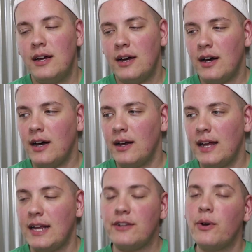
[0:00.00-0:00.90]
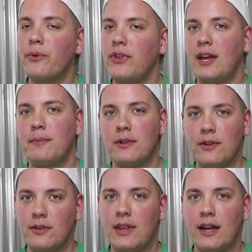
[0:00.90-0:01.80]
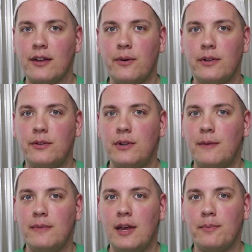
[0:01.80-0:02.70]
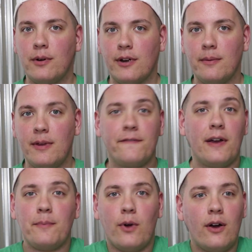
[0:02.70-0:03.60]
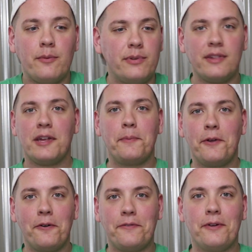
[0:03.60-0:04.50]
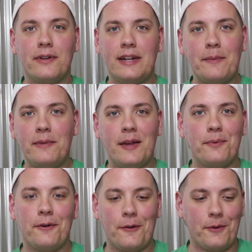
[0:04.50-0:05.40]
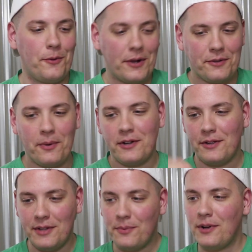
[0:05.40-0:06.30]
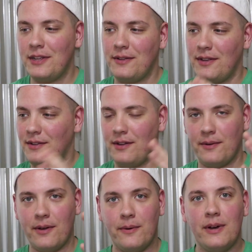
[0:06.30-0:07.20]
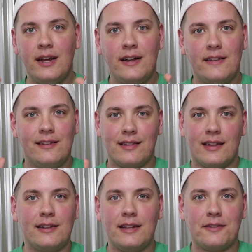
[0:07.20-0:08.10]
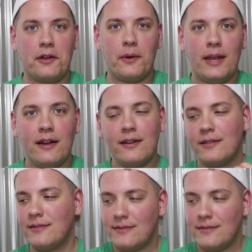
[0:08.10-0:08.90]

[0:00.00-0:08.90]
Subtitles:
And I don't think I'm going to learn that going to an MBA program. If I'm wrong, please let me know. If you're in an MBA program or you went to one or you did one, and you know, go, this kid needs to go here,